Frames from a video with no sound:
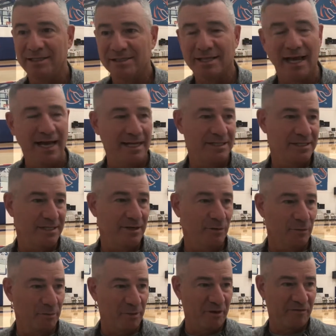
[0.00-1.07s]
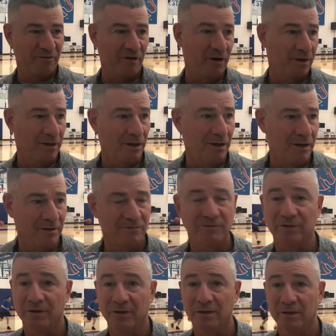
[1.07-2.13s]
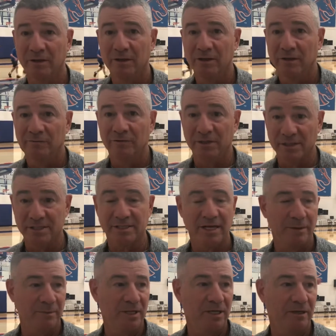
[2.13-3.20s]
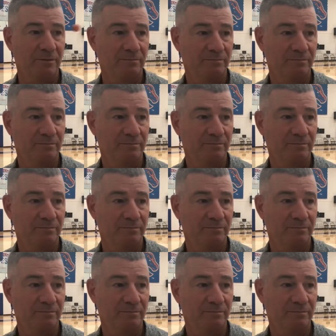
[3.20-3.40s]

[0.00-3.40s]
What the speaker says: These guys, you know, we're pretty far along for this time of year.